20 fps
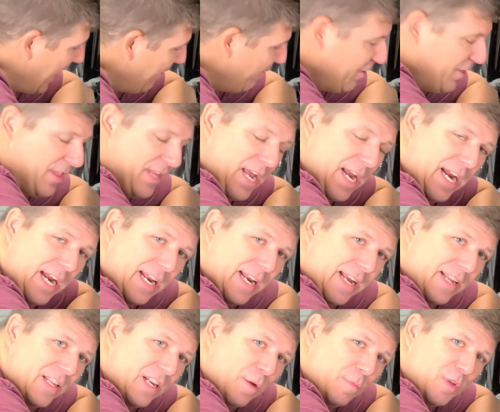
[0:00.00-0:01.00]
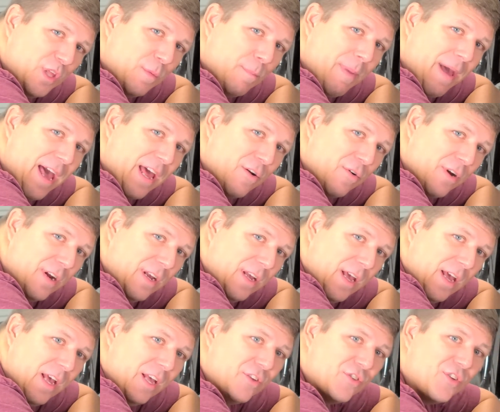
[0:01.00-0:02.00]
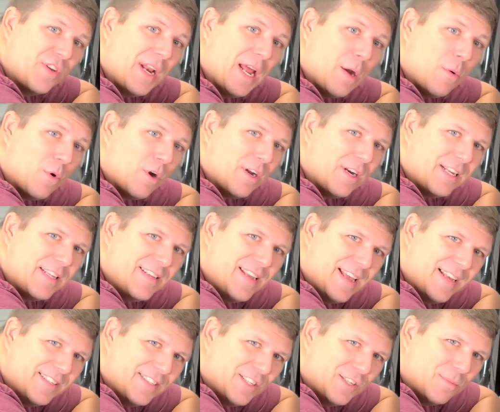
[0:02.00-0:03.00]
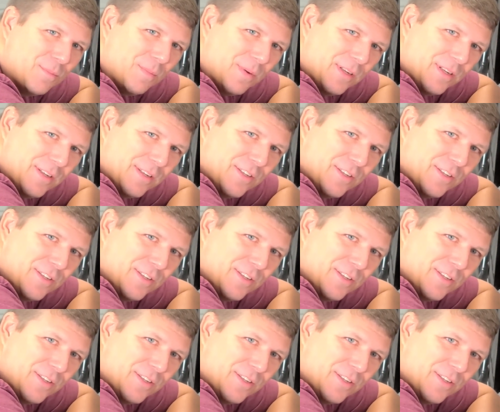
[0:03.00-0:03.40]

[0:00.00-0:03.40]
everything connected up to the battery, so now we're going to test them.